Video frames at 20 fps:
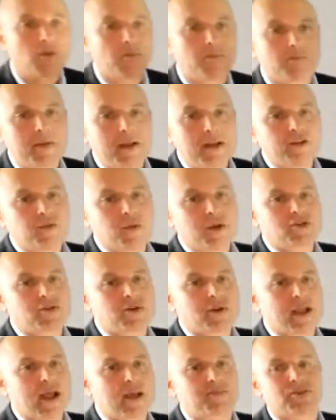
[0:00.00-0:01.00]
many of which
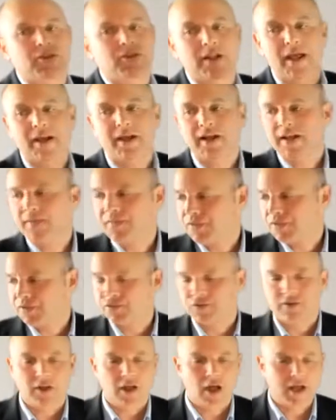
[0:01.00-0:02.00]
are encapsulated in
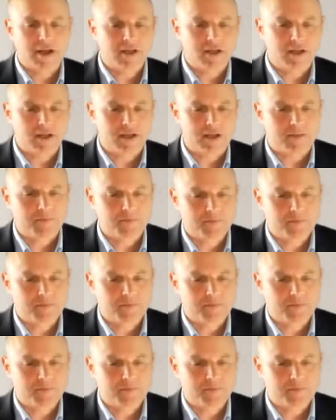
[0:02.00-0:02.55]
this slide here.